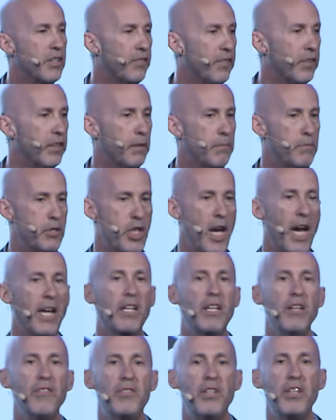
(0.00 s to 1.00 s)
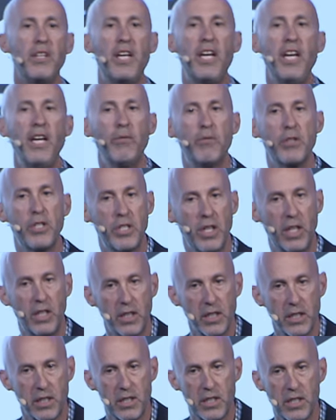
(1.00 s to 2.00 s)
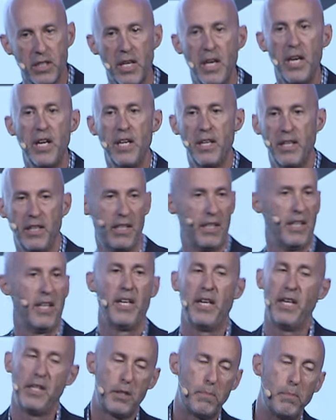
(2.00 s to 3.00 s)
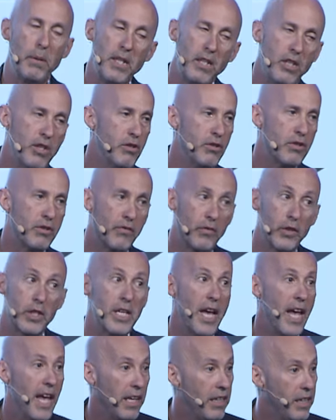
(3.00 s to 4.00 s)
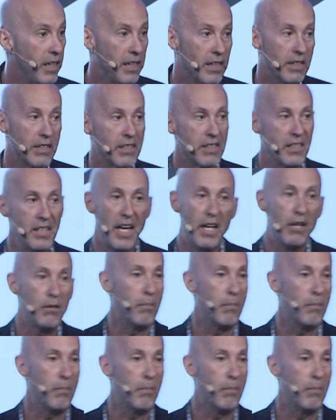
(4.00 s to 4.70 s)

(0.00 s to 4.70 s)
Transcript: for Objectives and Key Results. It's been used for 10 years now